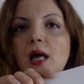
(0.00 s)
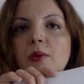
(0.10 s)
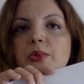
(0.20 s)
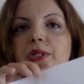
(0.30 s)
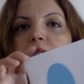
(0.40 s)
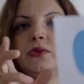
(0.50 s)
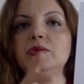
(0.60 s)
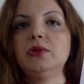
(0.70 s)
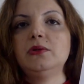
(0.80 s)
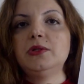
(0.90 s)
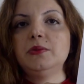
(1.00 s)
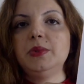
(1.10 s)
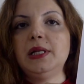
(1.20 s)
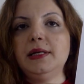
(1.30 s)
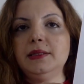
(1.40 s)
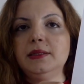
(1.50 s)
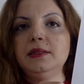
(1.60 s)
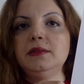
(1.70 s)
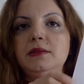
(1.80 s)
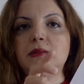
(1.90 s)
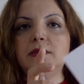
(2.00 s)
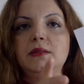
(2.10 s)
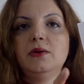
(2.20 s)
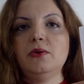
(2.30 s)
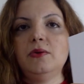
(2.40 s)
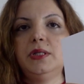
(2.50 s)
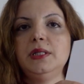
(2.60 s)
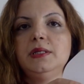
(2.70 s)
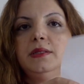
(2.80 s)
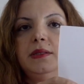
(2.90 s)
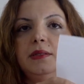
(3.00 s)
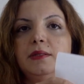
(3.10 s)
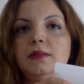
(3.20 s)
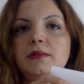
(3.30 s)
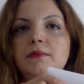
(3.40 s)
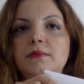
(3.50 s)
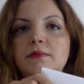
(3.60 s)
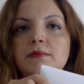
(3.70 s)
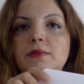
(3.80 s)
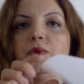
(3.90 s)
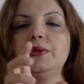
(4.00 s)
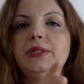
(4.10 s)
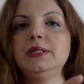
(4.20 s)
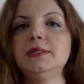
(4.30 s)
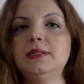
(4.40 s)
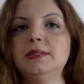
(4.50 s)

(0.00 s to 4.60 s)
but it could also be like this, or this, or this.